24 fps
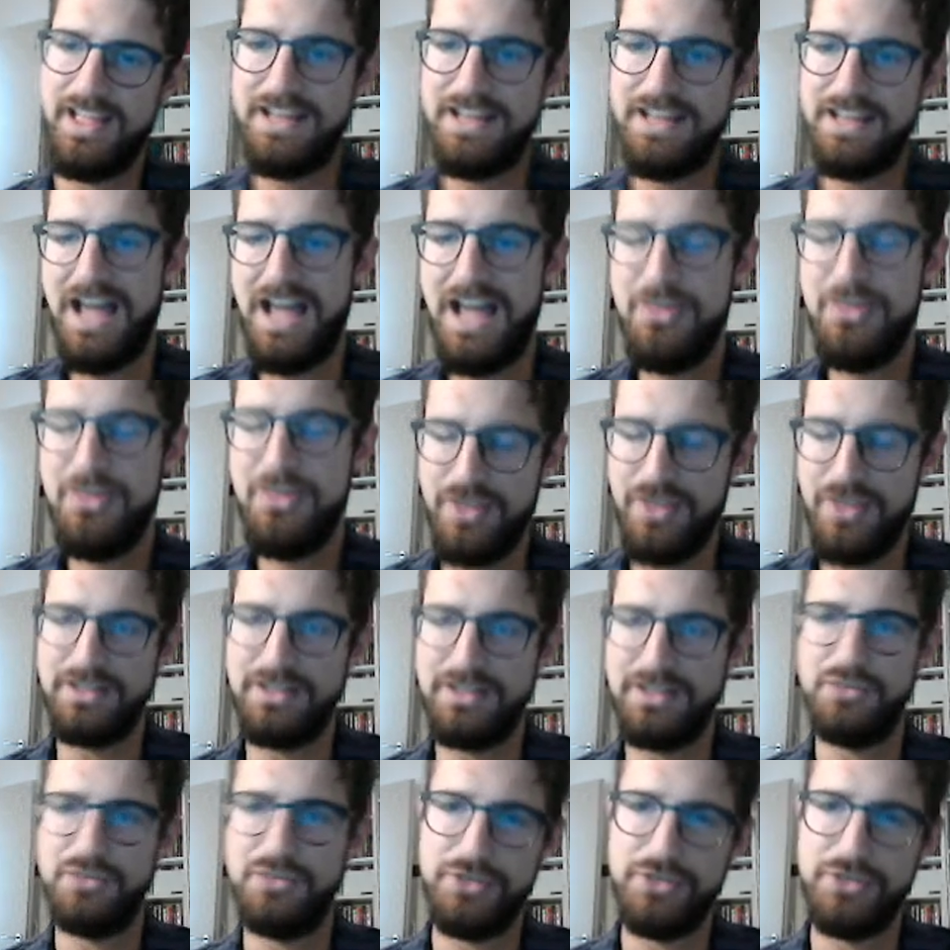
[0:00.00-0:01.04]
I think
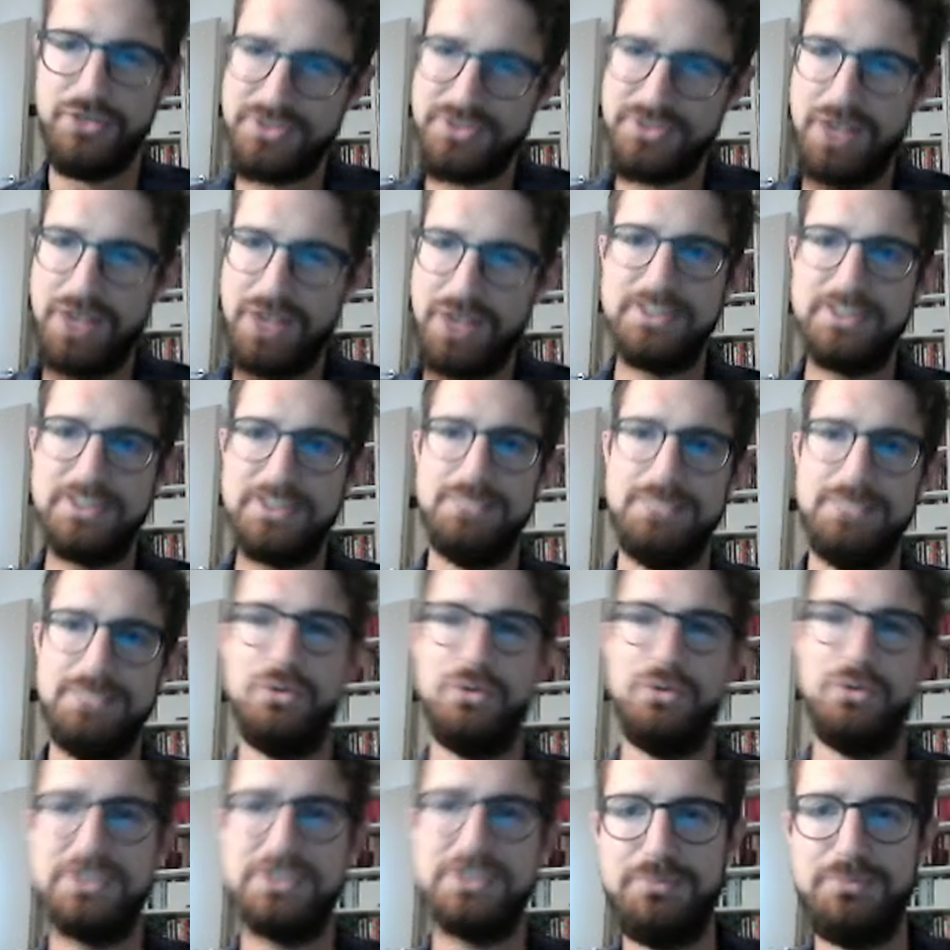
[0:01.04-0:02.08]
that the first round is the
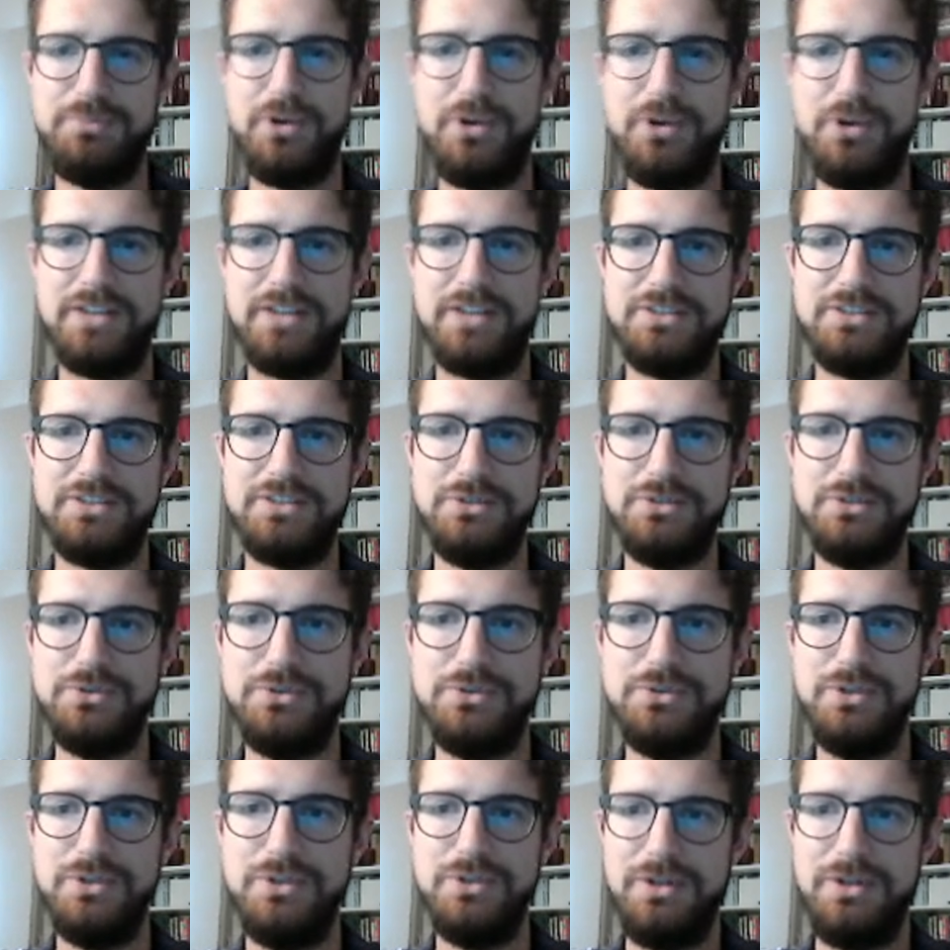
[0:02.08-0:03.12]
most important
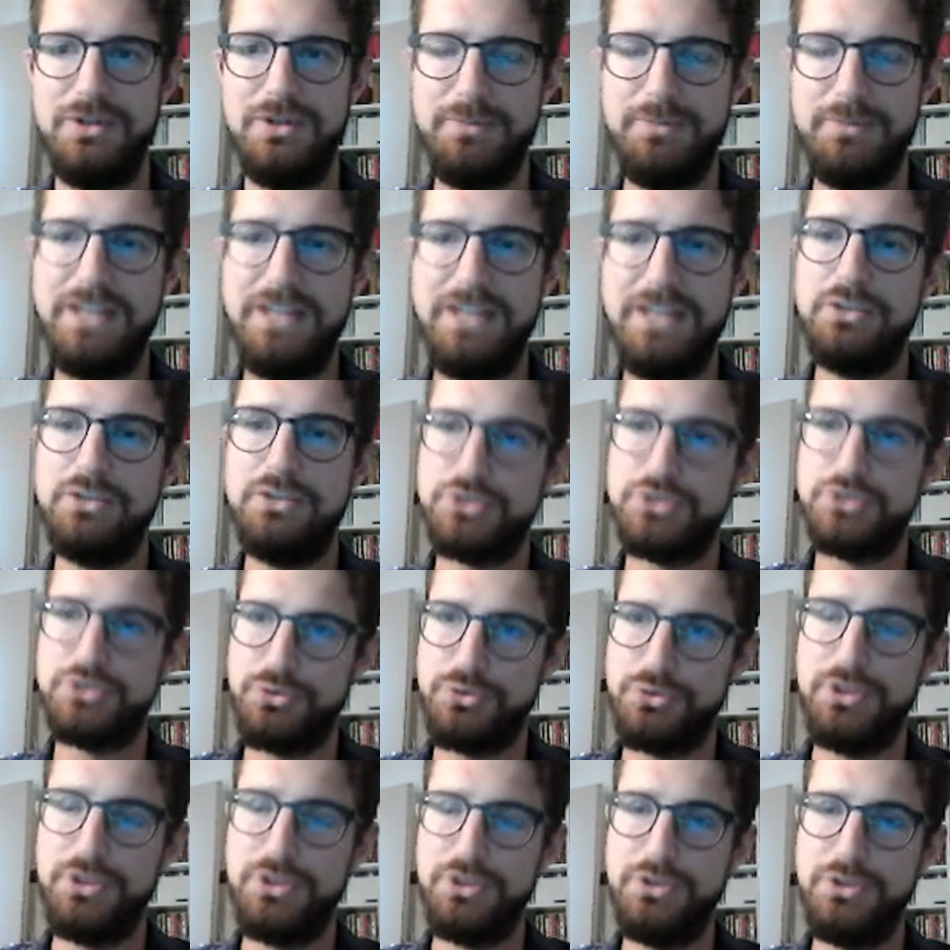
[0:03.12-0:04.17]
to make you
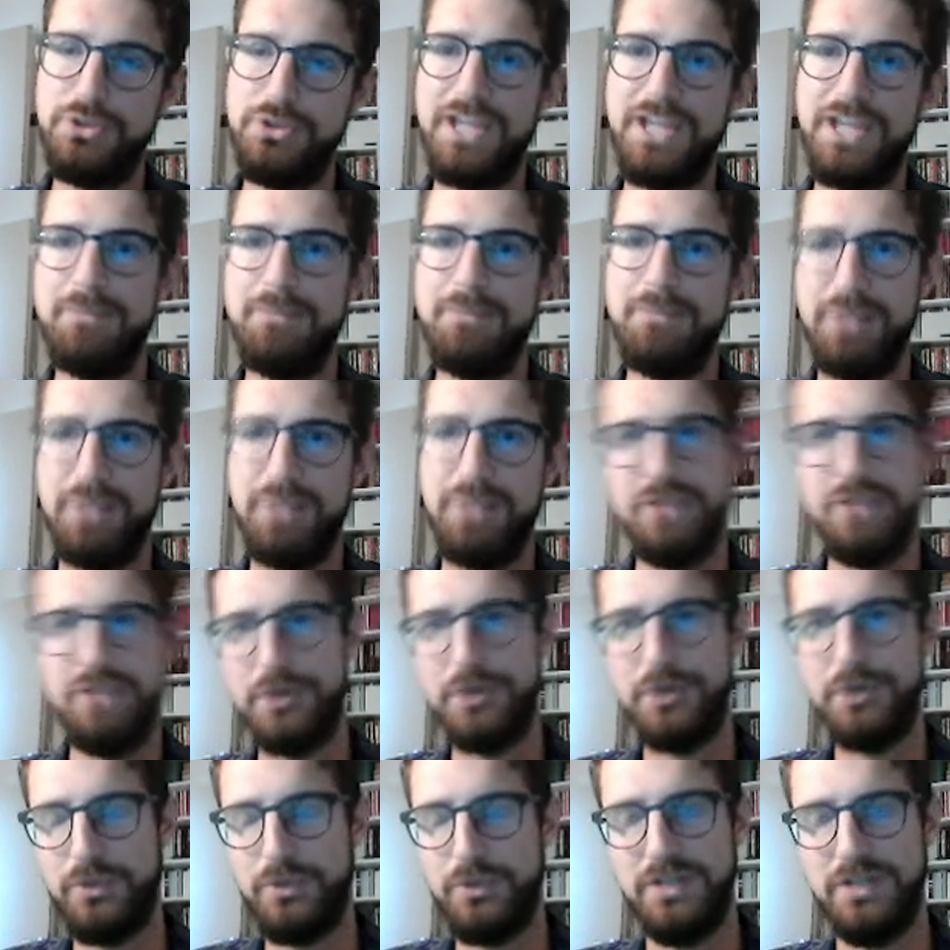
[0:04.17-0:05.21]
sure you can play for
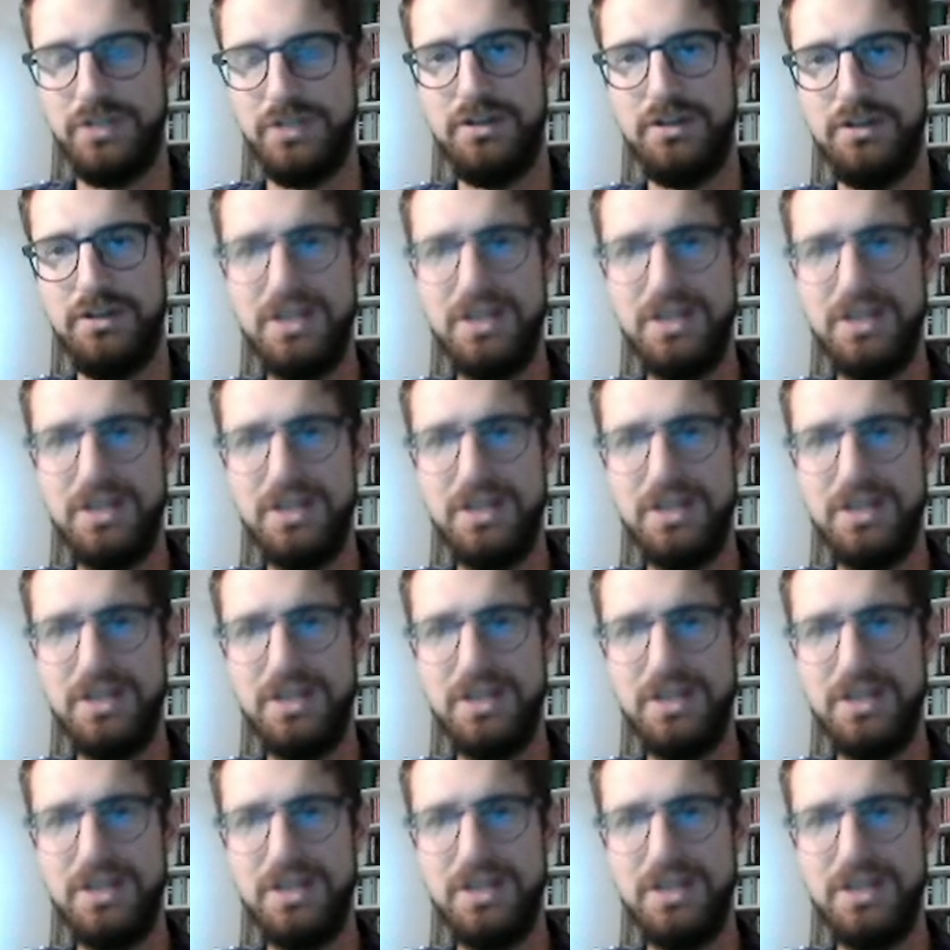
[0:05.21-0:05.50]
the win.